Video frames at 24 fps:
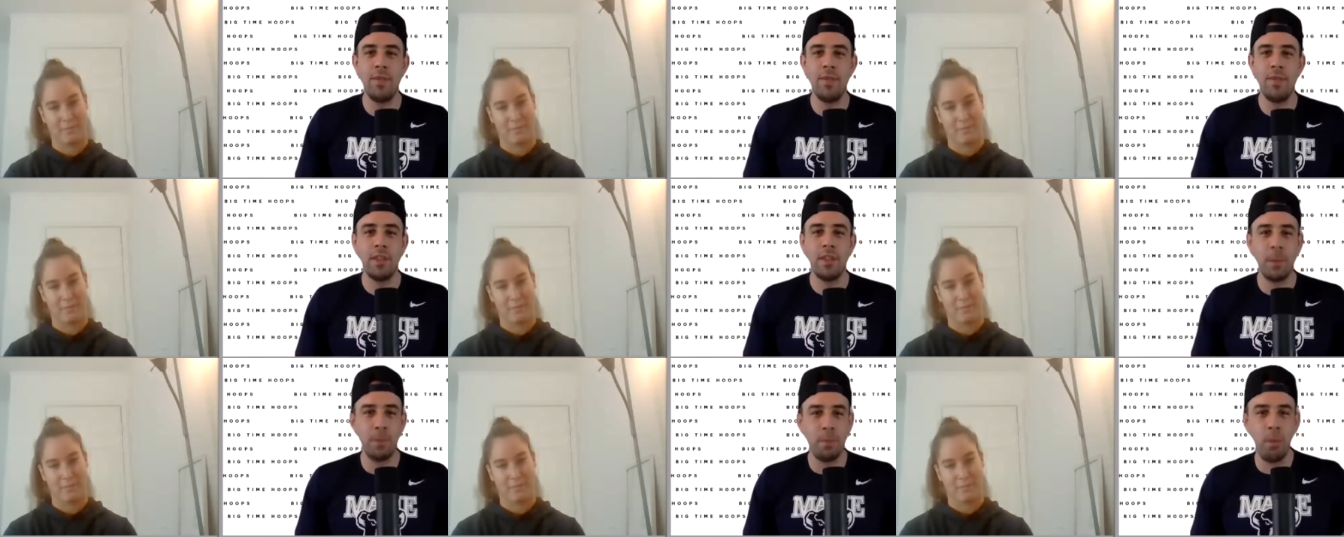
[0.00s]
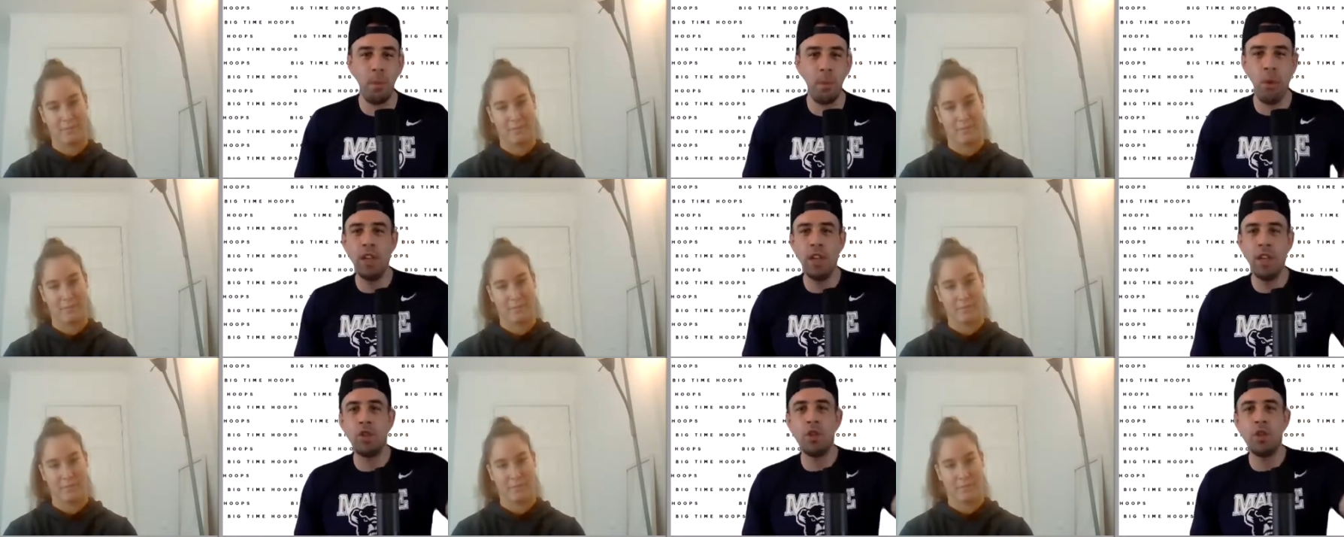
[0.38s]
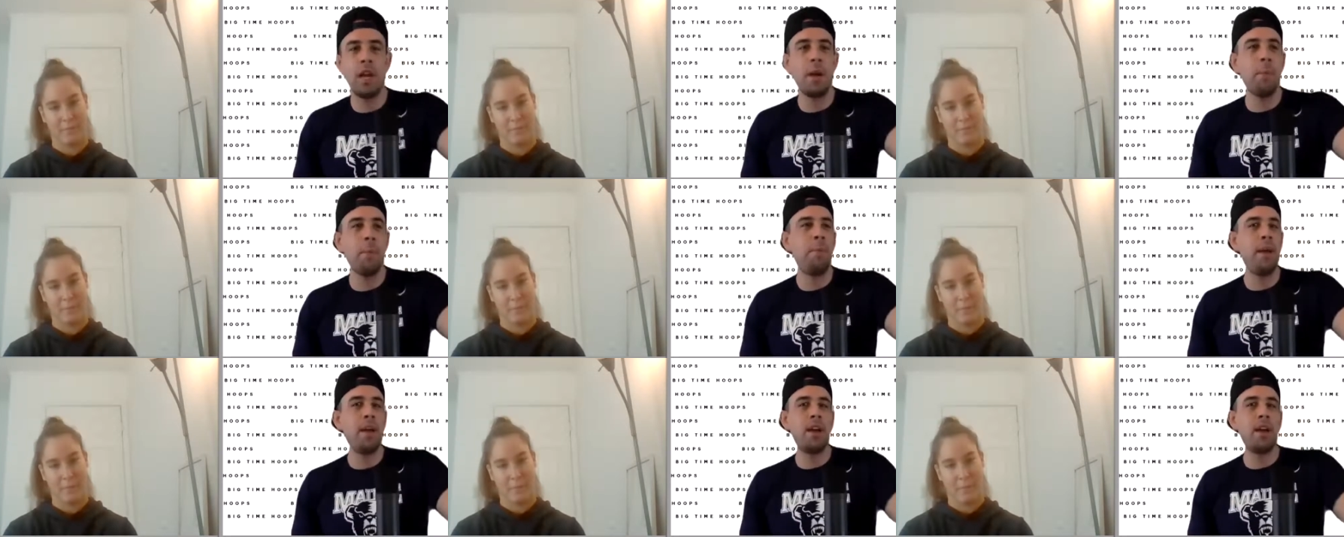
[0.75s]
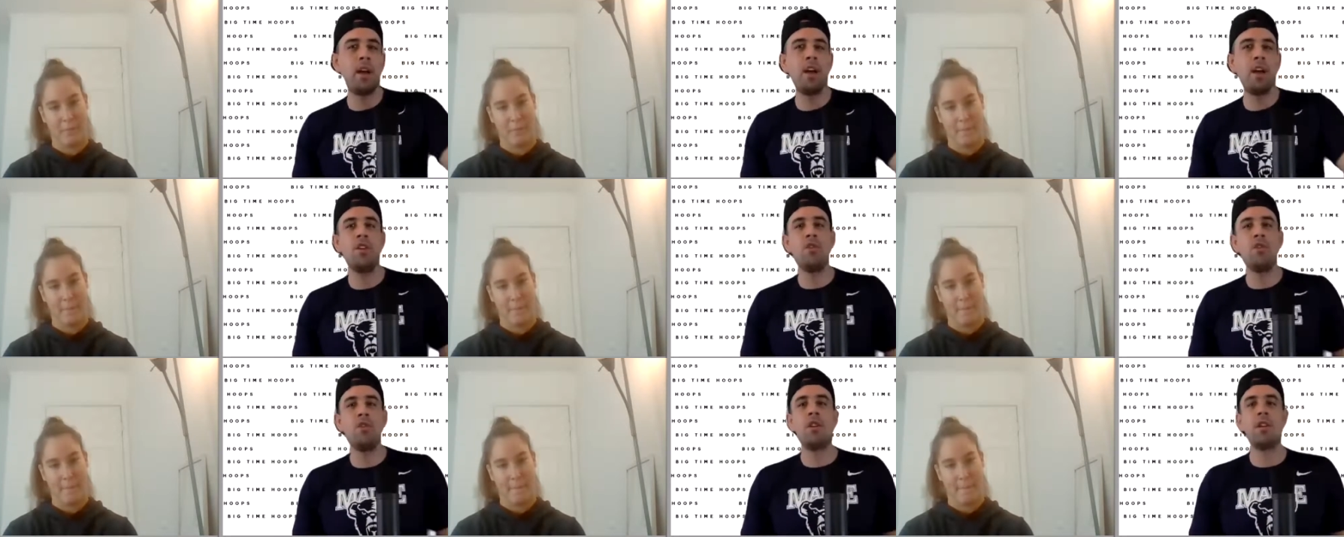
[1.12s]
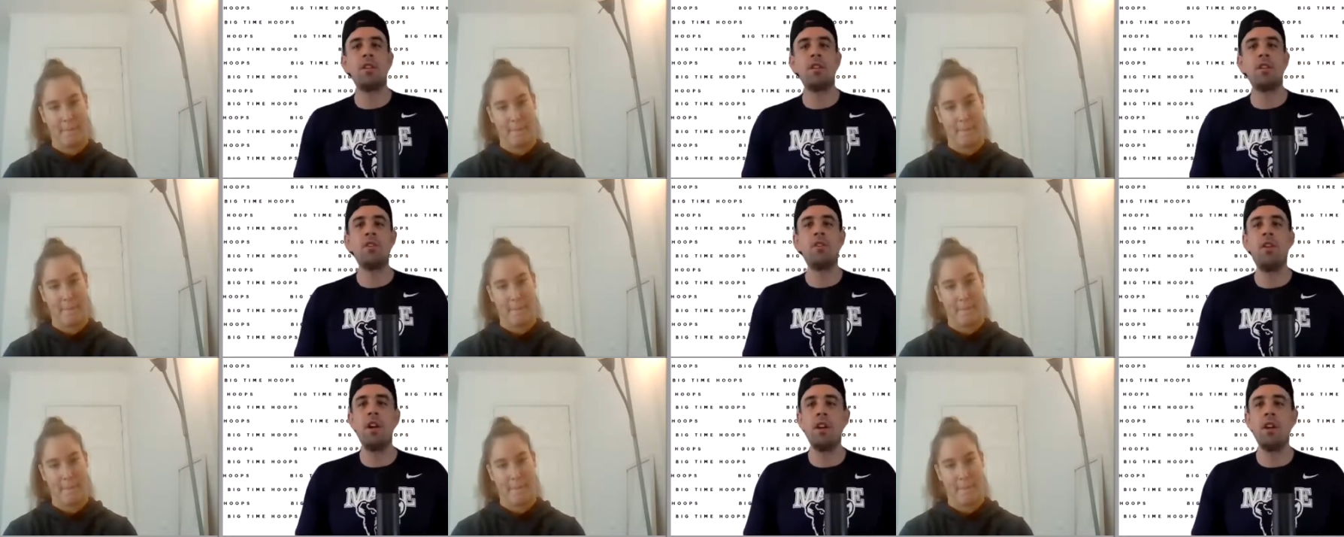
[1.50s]
Speaker 1: Did the boys try to pick on you
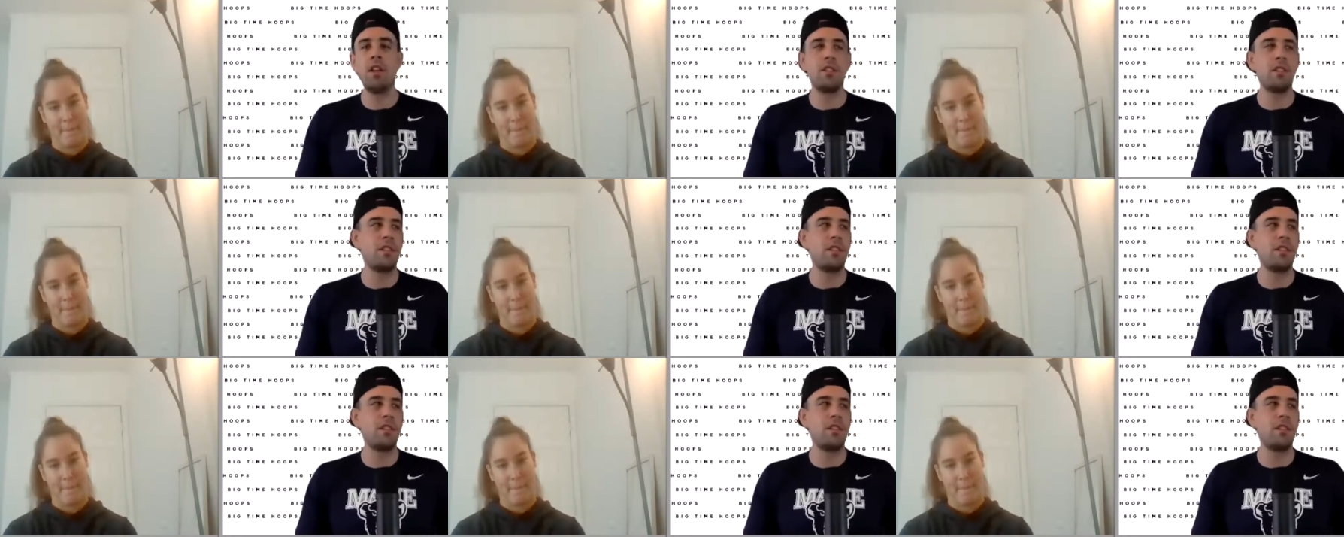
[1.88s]
because you're only